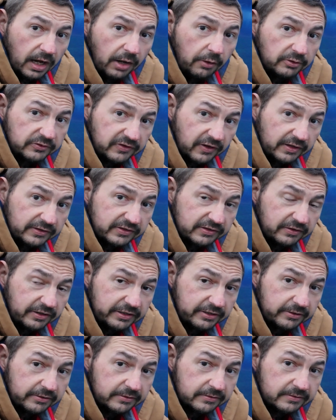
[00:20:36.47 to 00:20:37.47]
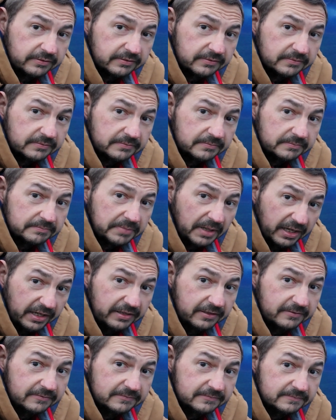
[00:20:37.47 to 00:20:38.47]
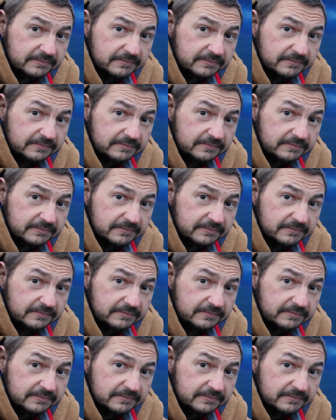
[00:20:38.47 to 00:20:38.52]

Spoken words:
I'll talk to you later. Bye.